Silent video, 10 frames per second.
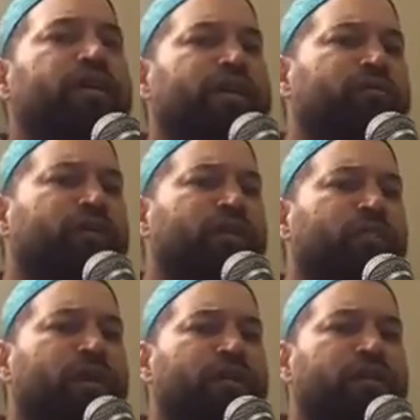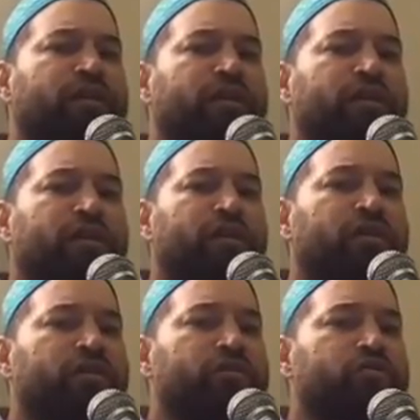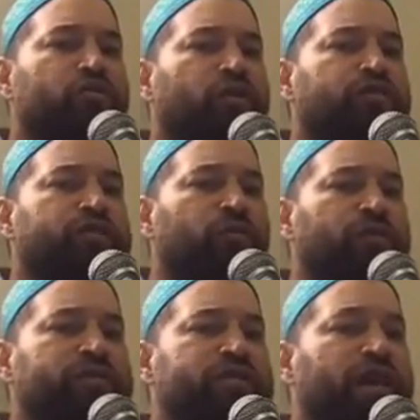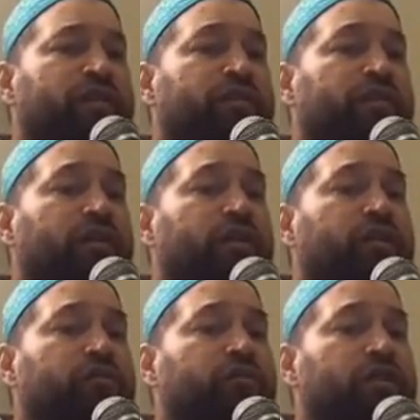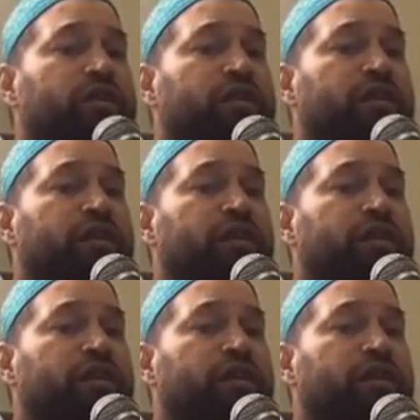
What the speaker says: Keep that in mind. So if someone said, the